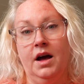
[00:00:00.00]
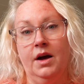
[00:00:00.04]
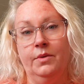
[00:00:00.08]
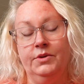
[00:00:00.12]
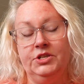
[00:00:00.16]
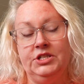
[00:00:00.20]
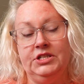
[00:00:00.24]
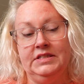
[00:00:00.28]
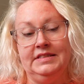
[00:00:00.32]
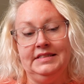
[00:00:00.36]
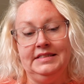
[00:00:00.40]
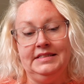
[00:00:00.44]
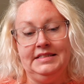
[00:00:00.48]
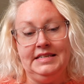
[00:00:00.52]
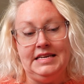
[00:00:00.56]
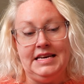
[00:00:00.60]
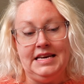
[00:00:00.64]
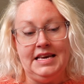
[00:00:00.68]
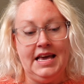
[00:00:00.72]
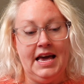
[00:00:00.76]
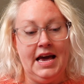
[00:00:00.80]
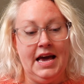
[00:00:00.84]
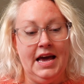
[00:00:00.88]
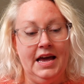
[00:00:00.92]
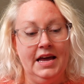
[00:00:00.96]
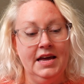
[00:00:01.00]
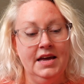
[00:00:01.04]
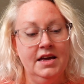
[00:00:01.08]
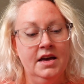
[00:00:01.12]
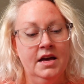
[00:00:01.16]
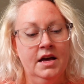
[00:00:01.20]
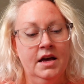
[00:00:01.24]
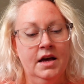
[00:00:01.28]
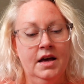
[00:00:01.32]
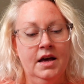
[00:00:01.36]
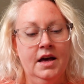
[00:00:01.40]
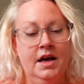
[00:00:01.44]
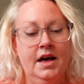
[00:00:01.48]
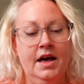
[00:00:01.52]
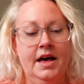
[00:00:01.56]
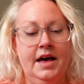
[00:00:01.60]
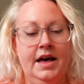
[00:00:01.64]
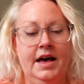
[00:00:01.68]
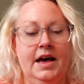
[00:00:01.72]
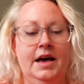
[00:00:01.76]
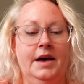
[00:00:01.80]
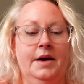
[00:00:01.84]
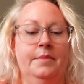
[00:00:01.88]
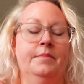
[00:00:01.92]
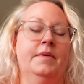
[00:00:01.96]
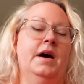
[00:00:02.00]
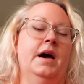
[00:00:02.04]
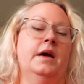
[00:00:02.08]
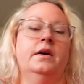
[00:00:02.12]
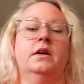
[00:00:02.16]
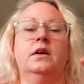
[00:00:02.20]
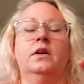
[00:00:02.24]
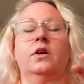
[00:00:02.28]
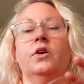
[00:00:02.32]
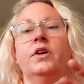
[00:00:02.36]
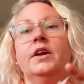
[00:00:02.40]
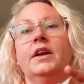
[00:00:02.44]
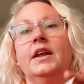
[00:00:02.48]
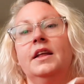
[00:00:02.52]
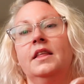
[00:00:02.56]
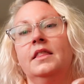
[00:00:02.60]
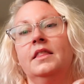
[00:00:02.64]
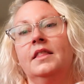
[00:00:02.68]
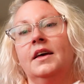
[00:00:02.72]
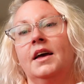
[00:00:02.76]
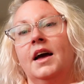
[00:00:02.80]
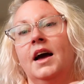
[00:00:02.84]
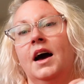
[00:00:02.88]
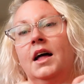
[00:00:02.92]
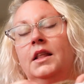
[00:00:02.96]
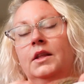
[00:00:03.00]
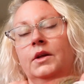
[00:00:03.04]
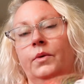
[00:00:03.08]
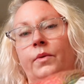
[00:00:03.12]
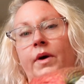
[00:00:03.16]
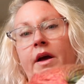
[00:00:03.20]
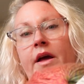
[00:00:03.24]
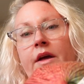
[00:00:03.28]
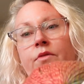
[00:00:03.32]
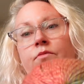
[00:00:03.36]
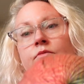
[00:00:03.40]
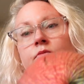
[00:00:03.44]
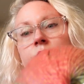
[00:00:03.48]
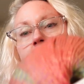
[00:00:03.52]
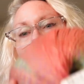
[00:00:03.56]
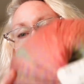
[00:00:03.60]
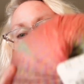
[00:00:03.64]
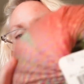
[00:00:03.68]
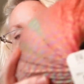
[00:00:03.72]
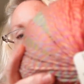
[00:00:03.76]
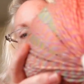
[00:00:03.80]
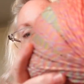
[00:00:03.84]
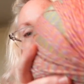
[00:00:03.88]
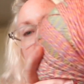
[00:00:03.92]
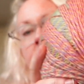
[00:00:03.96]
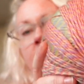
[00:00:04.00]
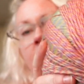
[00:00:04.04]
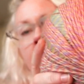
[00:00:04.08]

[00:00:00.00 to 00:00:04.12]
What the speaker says: which is a DK. I got it in the colorway Rust,